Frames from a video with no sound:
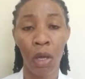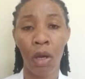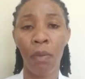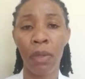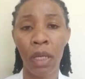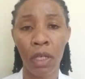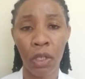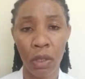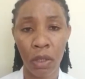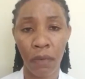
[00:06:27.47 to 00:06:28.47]

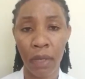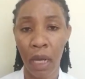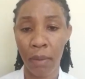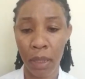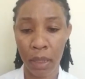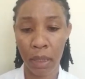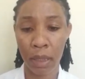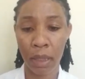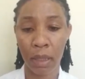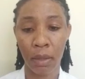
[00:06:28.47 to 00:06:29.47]
Complications of
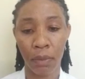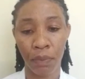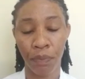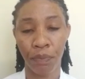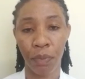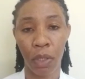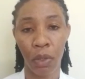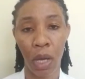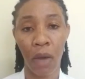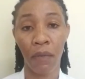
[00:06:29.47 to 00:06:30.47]
diabetes.
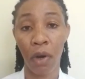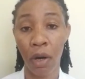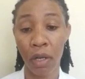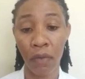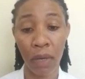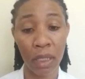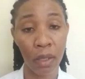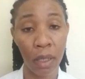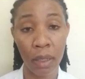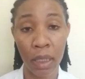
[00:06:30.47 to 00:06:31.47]
You have
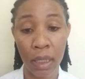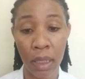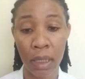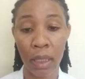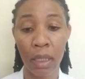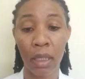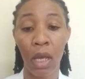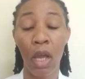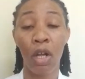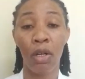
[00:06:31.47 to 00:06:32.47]
cardiovascular diseases,
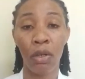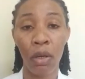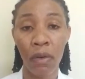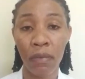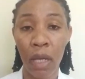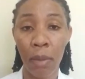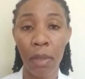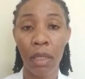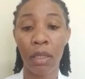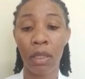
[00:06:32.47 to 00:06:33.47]
nerve
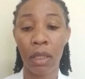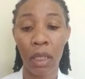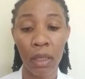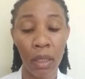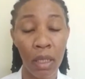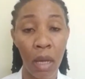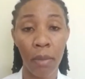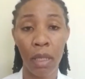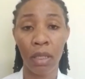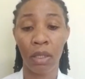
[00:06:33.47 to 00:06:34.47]
damage, kidney
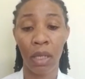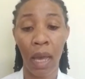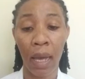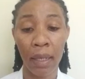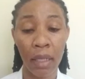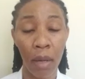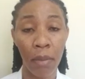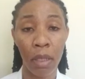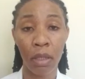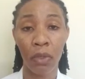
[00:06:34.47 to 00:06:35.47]
damage, eye
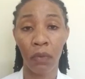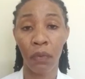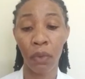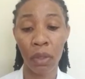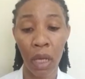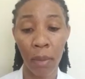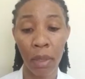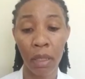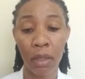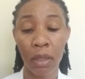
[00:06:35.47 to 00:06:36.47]
damage, foot
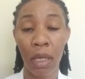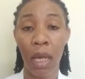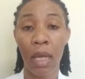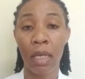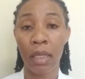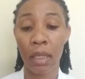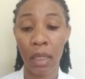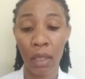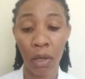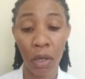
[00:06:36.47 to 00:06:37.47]
damage,
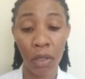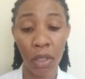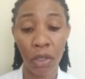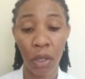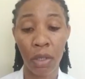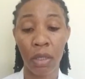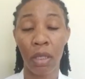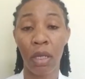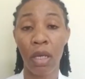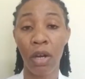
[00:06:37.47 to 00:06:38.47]
skin
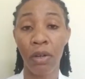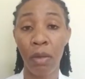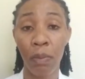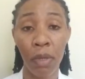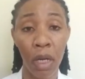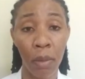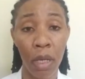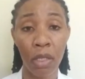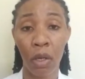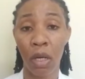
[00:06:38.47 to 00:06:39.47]
conditions, hearing
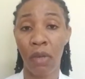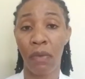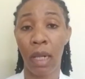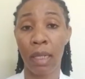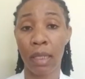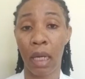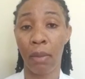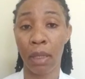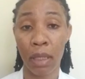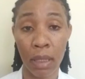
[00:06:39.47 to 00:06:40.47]
impairment, or even
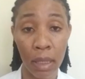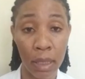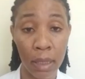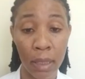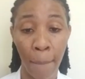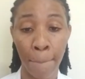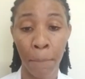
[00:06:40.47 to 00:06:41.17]
Alzheimer's disease.